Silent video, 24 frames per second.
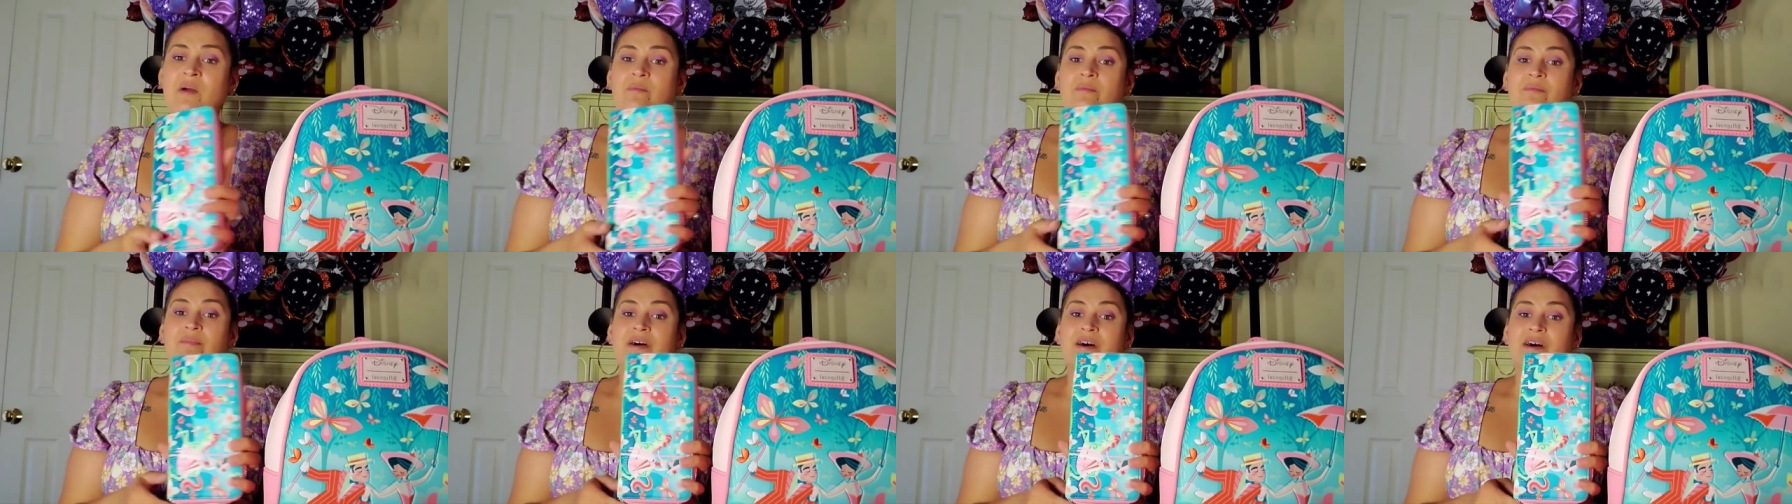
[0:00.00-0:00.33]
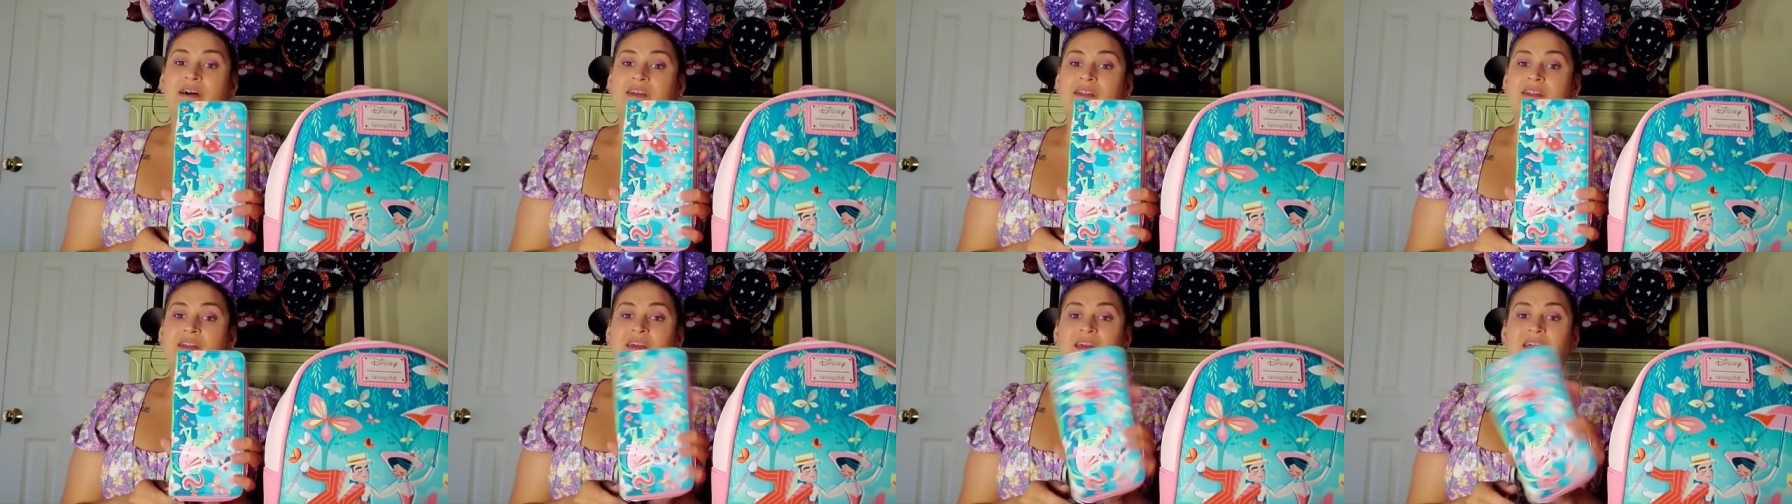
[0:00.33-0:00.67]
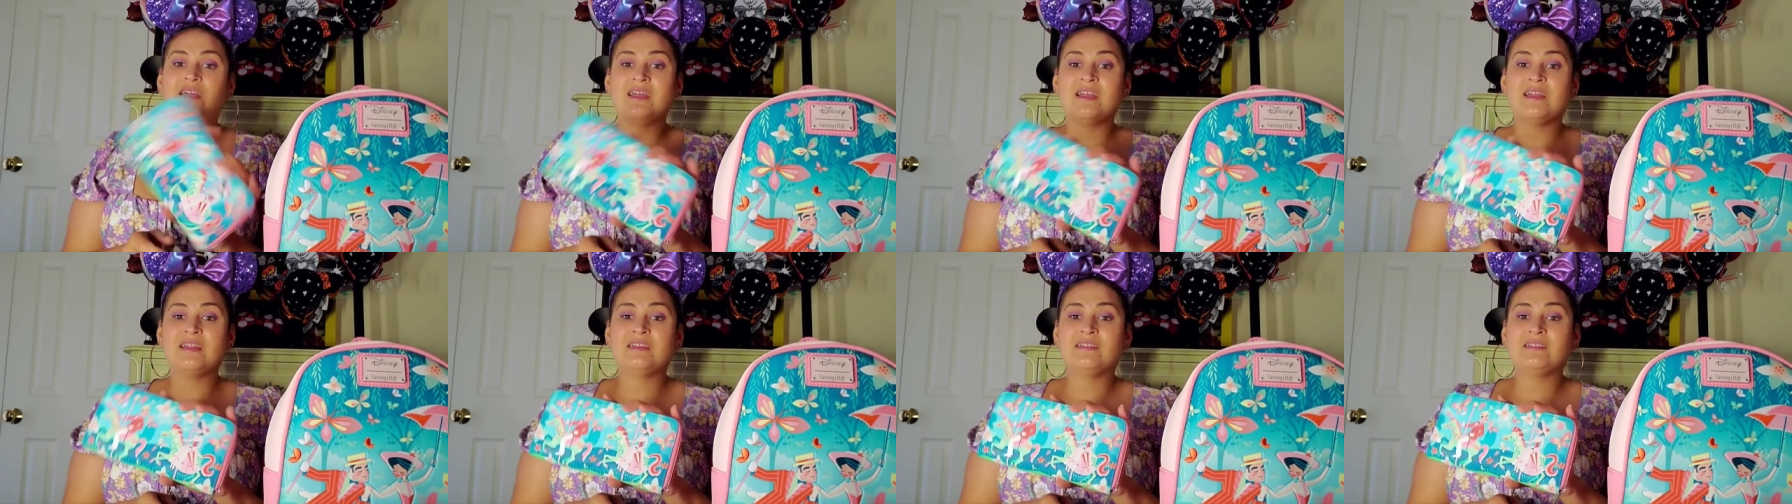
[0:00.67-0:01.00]
but
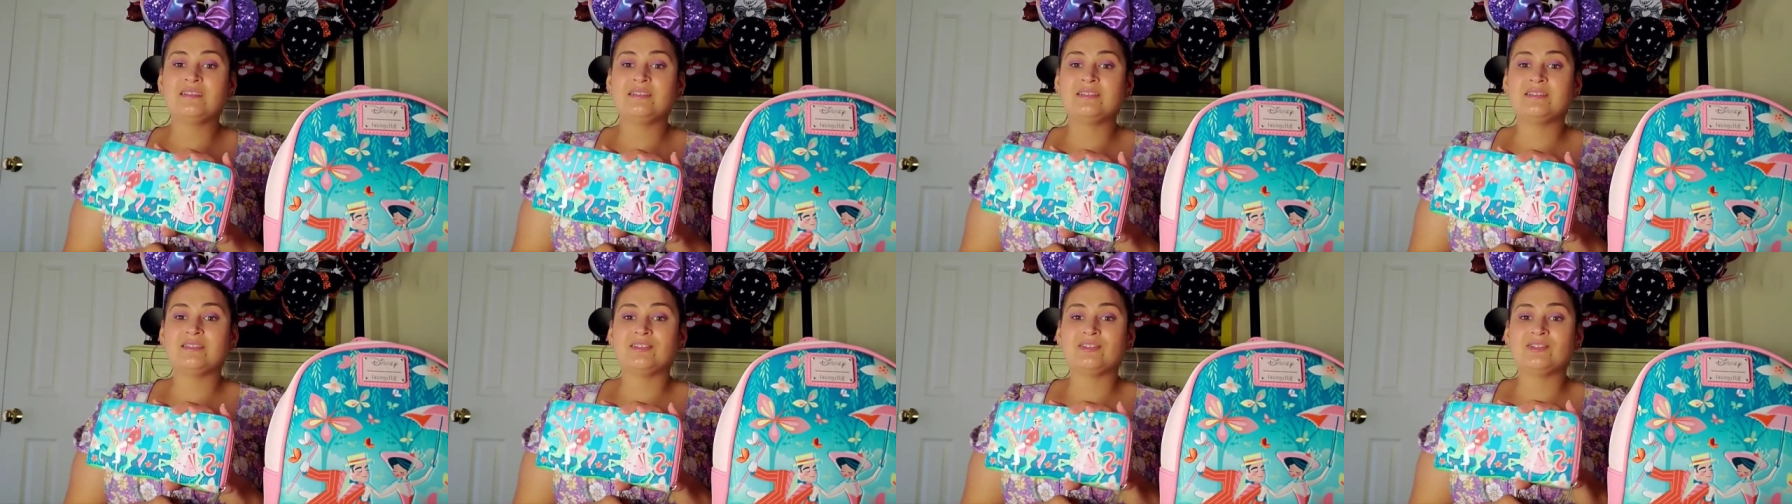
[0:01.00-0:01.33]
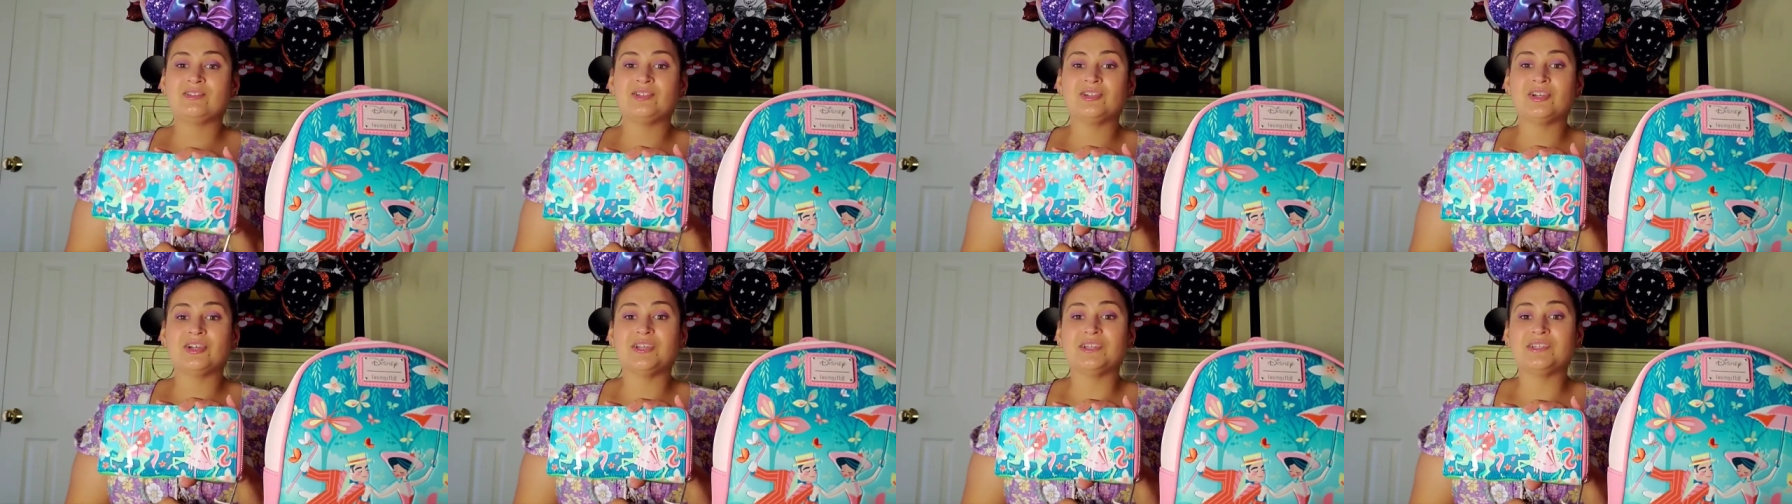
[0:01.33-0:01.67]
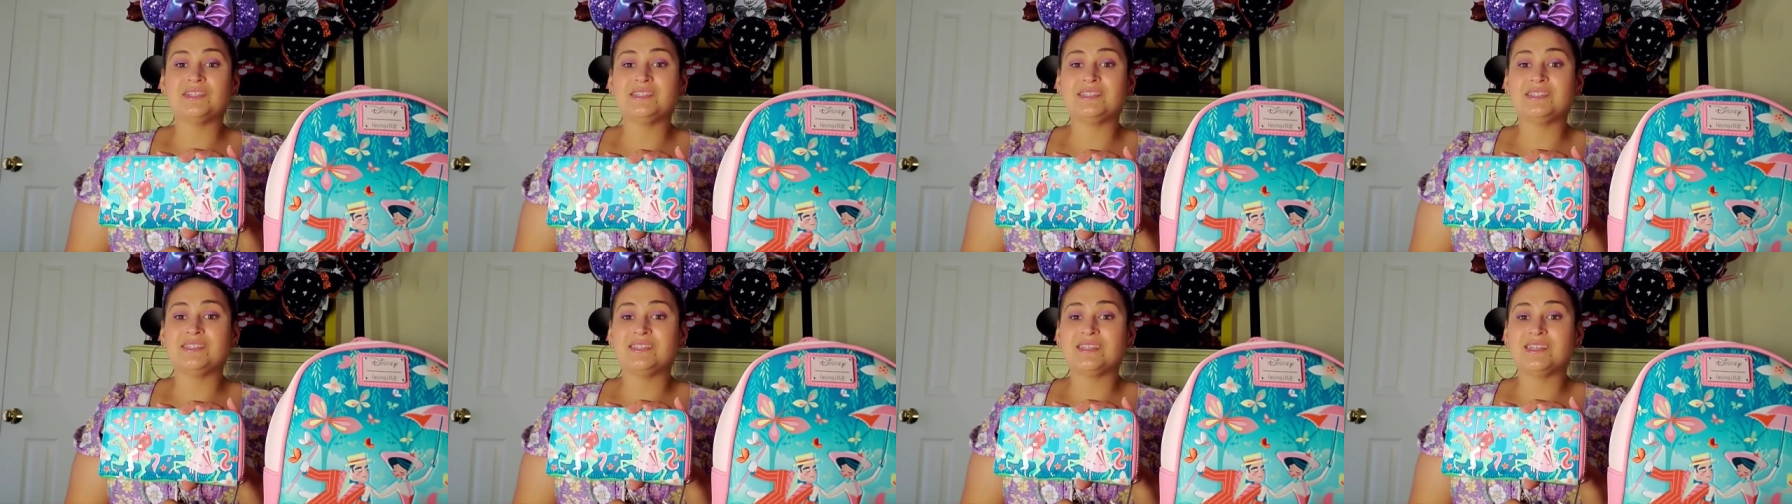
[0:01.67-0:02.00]
it is
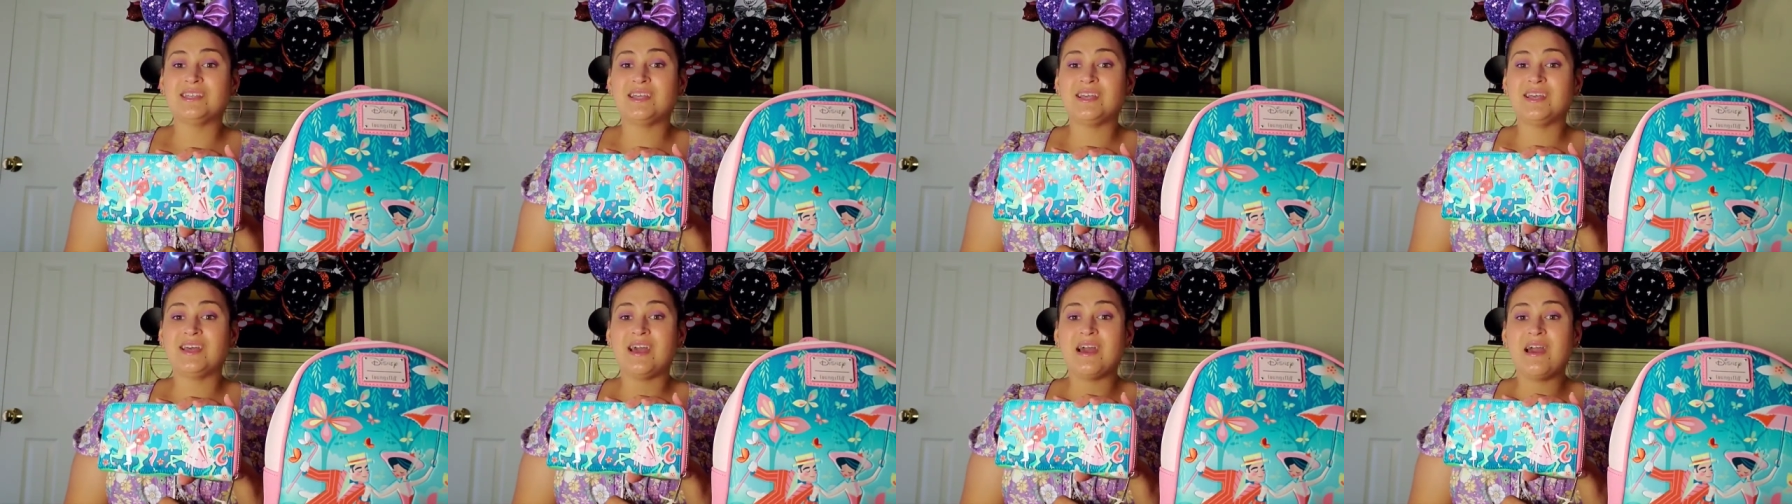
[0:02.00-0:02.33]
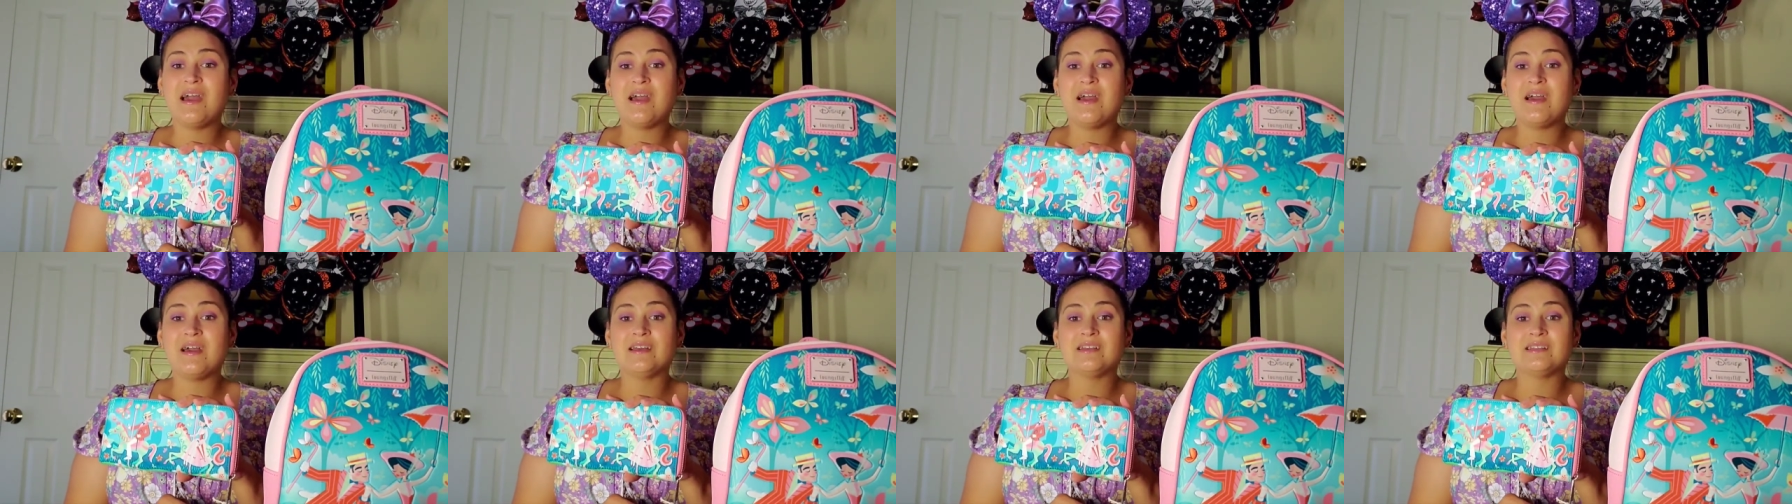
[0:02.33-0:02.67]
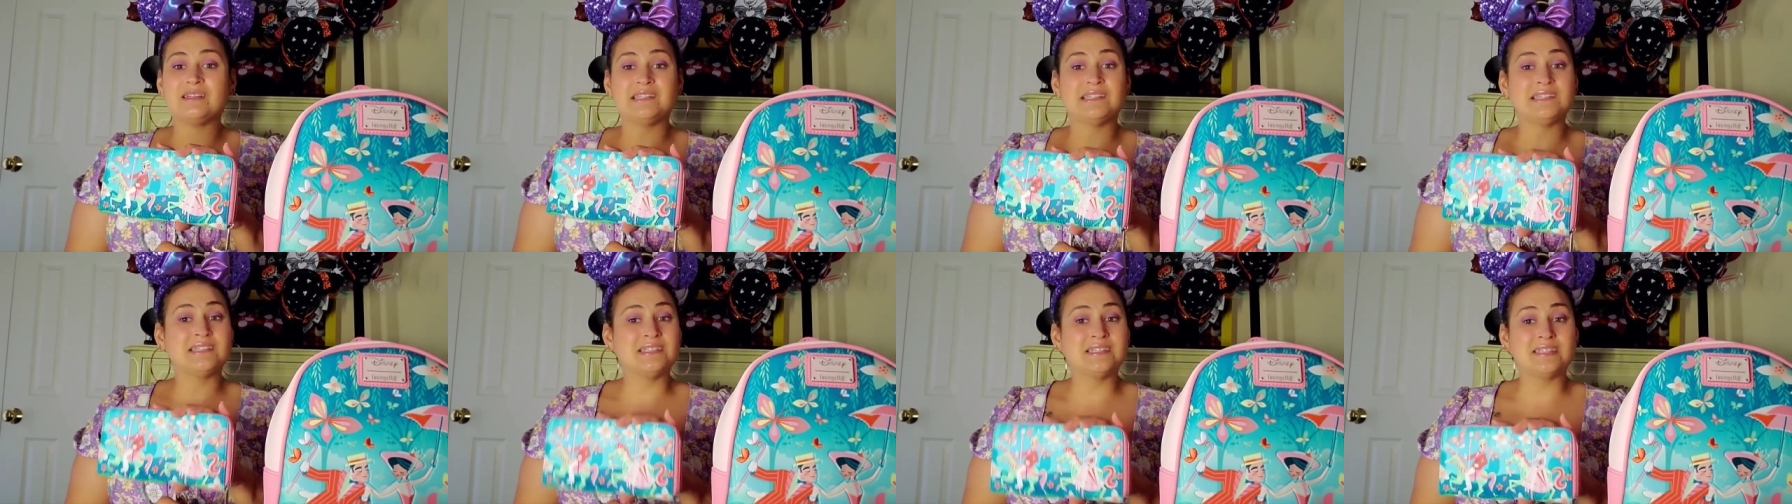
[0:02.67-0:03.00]
just
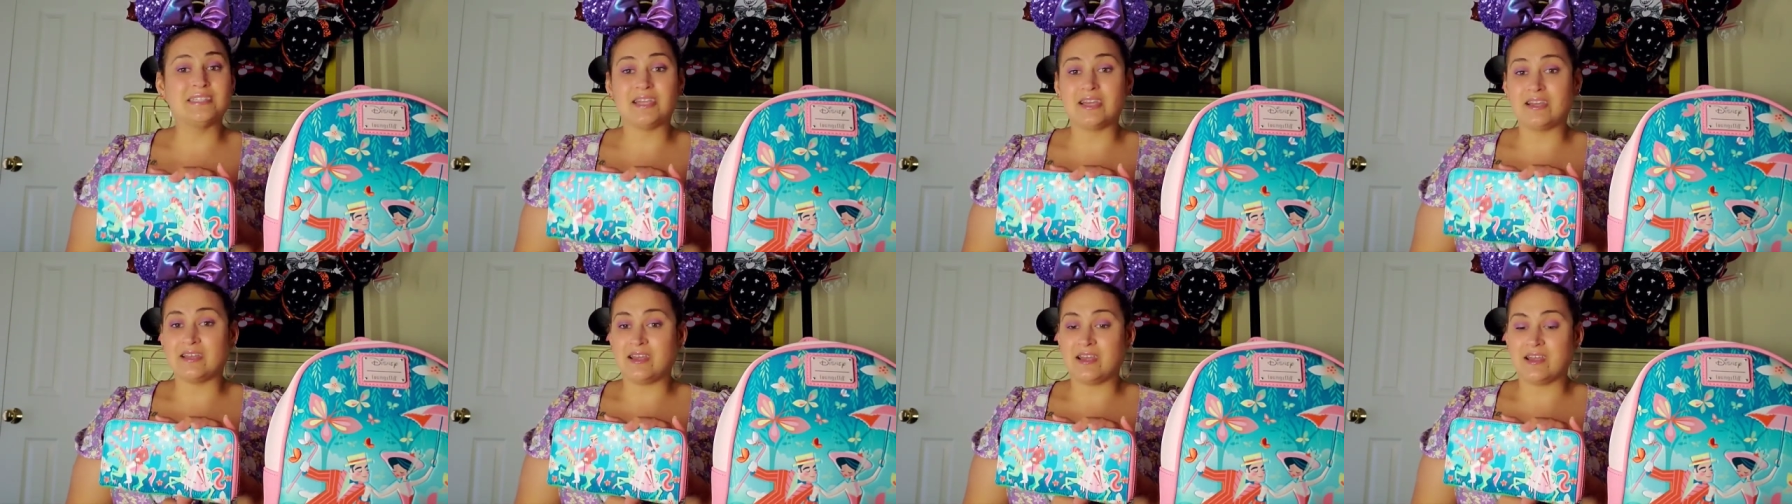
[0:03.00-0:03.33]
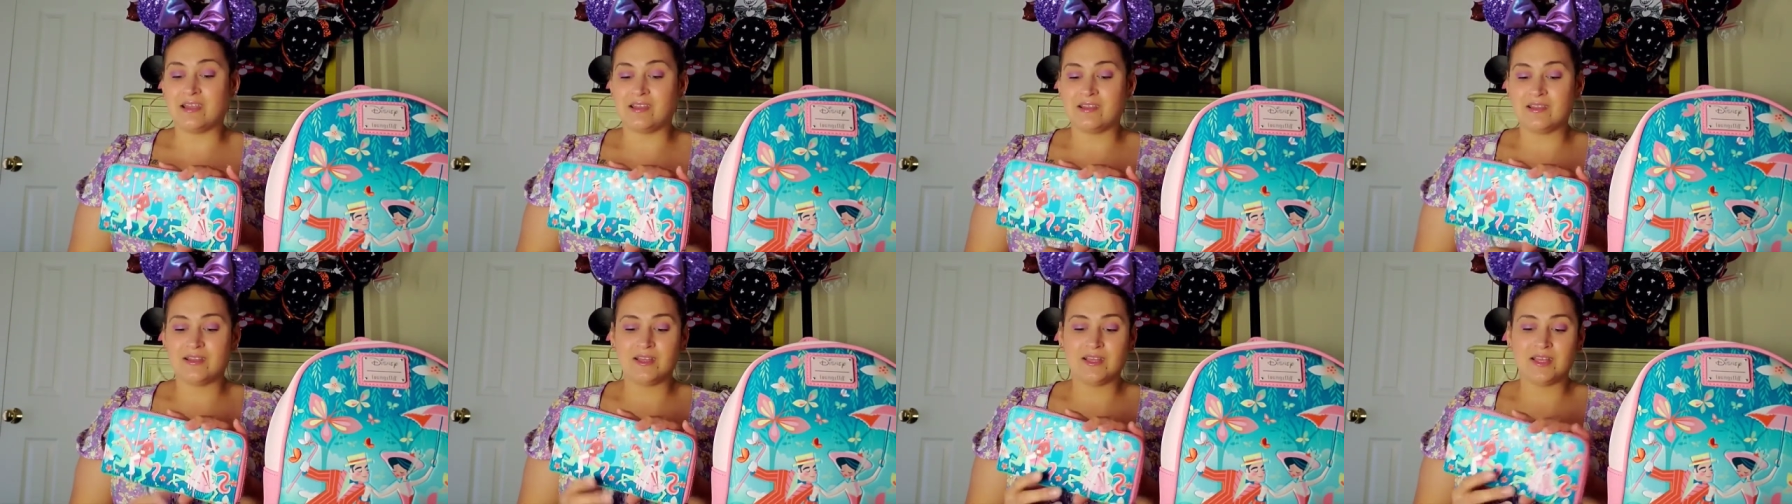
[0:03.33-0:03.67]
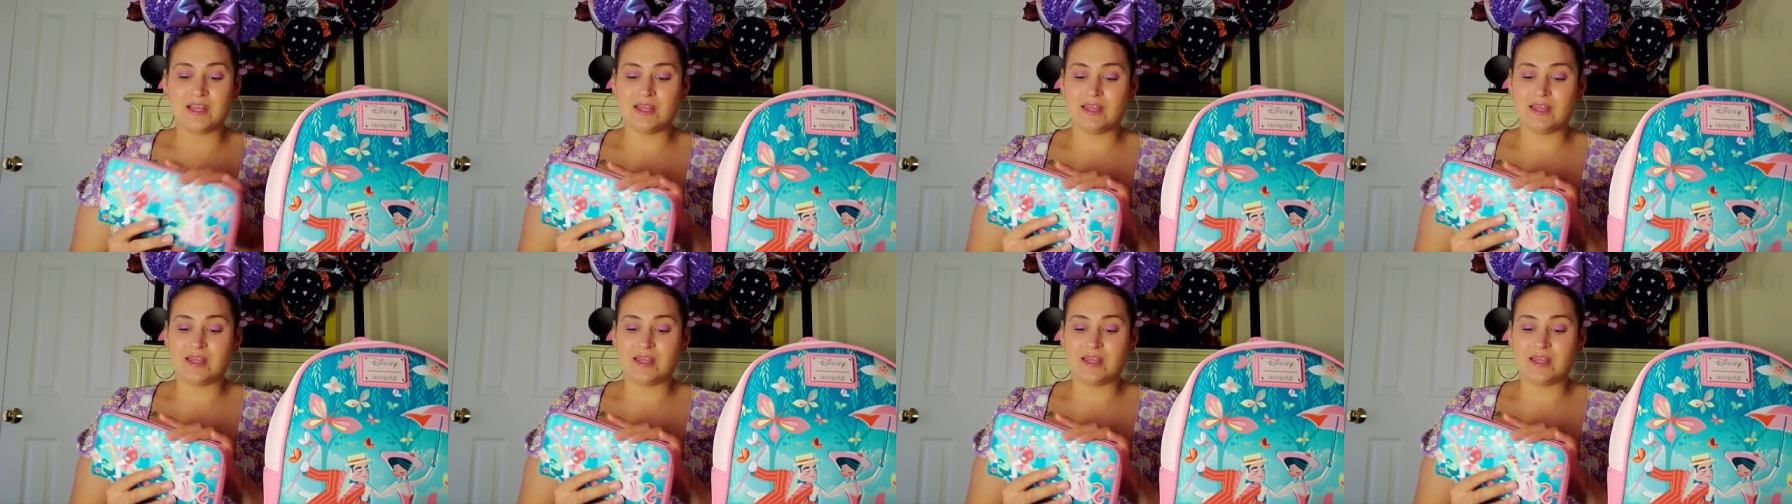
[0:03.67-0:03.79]
stunning.